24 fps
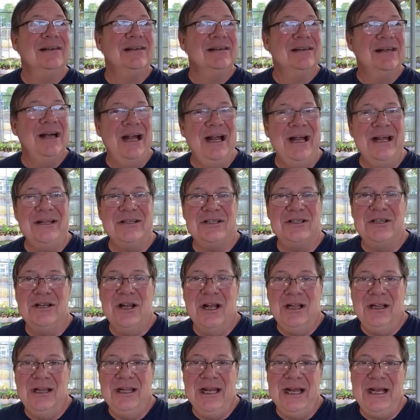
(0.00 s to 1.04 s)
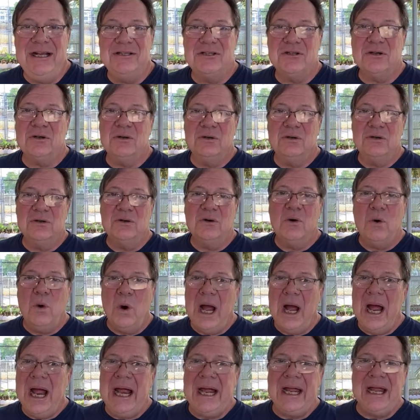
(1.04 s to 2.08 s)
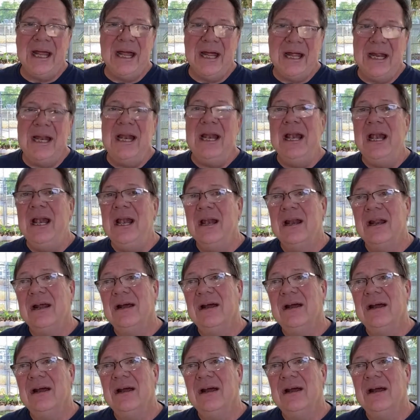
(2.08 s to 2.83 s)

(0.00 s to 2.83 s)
his knees are quaking